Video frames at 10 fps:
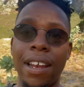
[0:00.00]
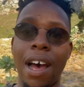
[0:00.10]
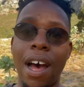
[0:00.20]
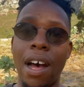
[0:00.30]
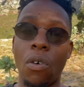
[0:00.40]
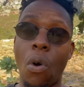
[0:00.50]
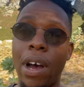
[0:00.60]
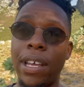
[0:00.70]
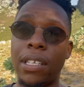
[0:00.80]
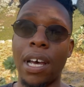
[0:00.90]
are
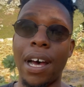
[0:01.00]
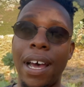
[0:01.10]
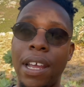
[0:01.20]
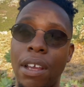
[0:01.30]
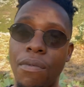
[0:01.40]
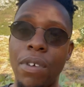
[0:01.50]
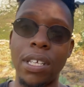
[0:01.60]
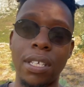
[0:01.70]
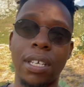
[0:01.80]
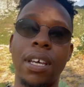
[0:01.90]
quite high
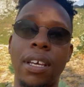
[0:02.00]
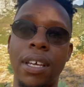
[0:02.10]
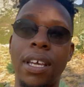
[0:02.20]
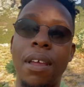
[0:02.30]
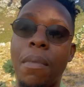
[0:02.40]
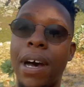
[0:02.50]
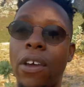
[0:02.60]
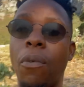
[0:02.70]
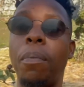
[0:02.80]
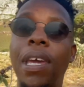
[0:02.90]
risk in my
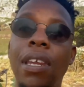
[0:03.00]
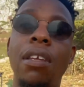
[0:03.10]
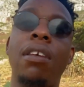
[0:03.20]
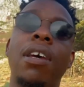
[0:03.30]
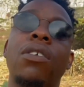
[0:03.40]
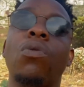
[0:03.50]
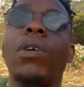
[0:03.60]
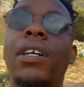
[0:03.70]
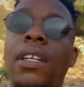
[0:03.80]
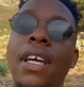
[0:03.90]
opinion as
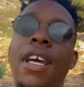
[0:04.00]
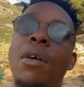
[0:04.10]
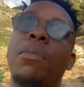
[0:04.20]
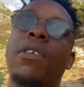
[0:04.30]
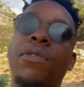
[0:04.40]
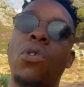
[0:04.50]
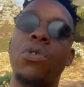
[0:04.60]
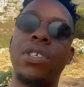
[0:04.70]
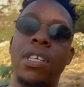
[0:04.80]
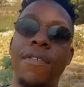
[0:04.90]
well. But of
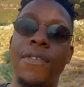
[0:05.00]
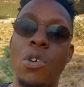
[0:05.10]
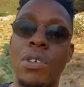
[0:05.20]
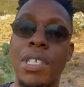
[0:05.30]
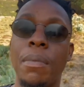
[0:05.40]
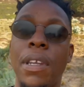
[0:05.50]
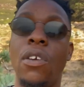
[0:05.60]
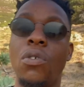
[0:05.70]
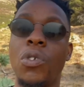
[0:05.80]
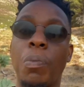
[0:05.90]
course, if you're somebody
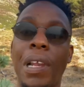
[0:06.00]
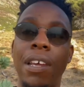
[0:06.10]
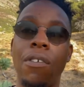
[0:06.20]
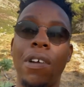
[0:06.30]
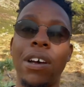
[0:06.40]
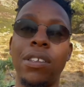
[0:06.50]
who's played around